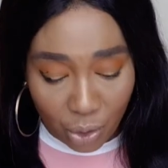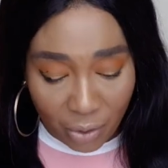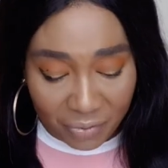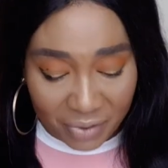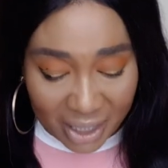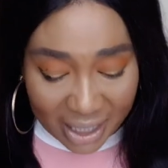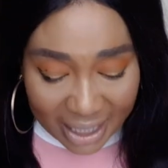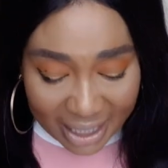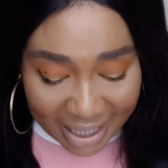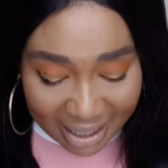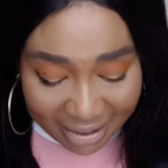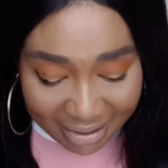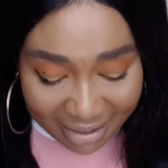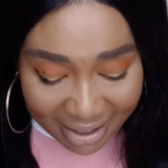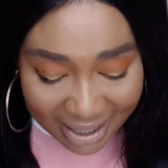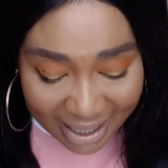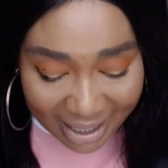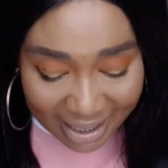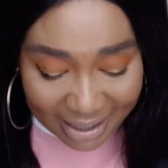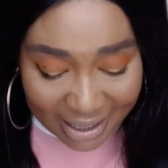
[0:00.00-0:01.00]
of the
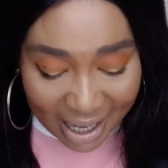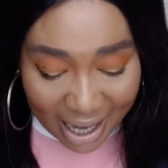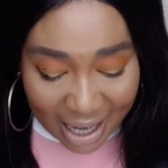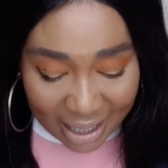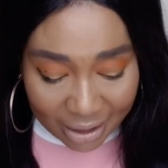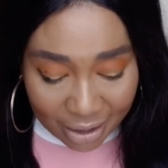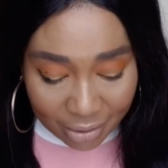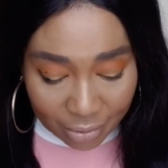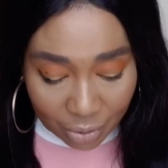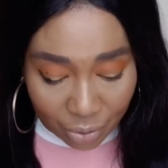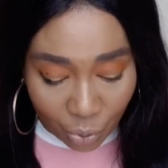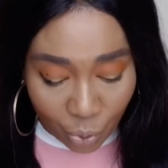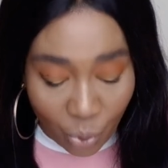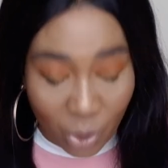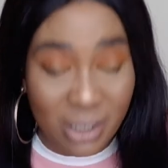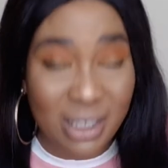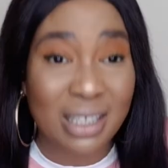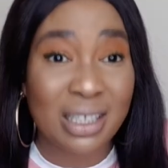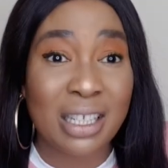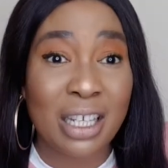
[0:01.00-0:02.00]
ingredients and
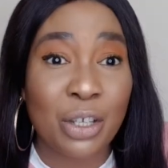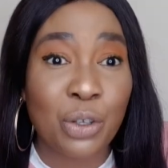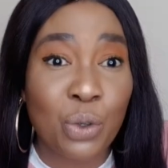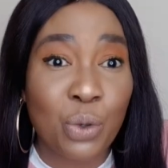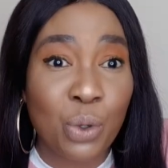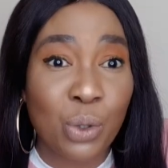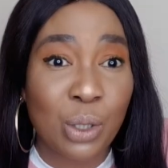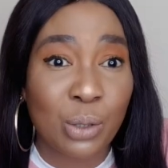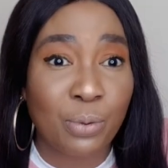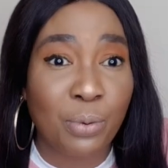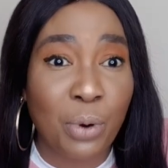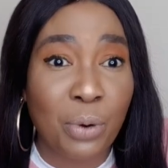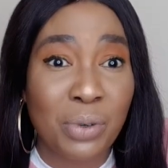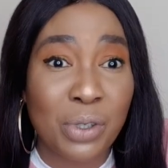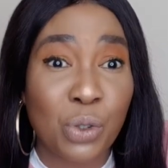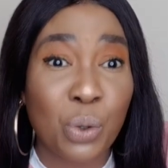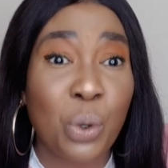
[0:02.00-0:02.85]
what they use for it.